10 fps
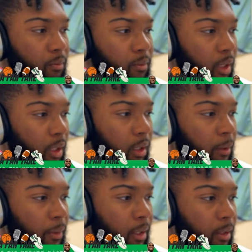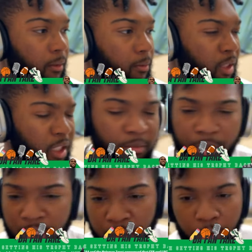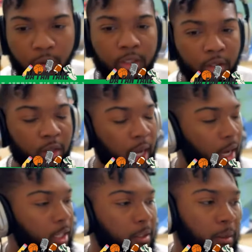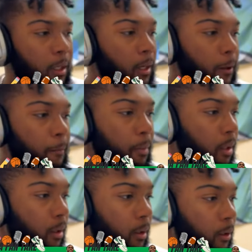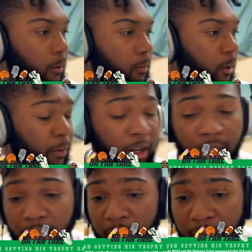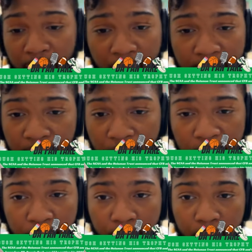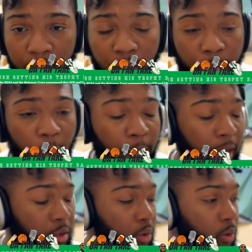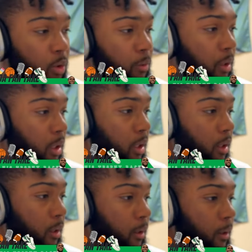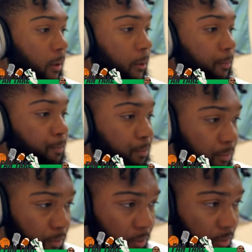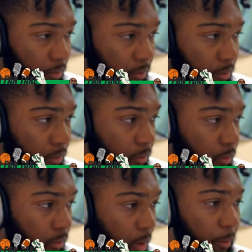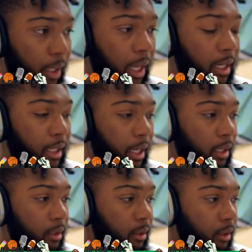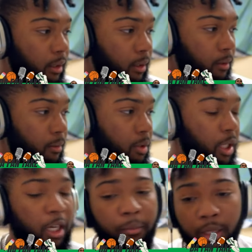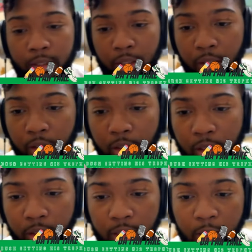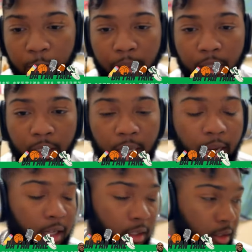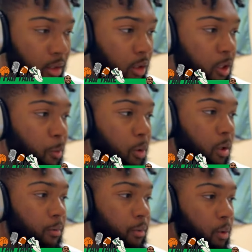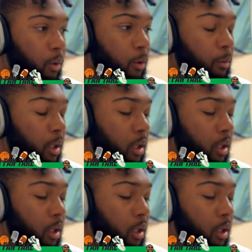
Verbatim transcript: yeah, I mean, just but just focusing on the Heisman, um, I'm very glad he had his Heisman uh, brought back to him. Um, I'm glad that uh, Johnny Manziel and, and, some of the other guys, you know, spoke up for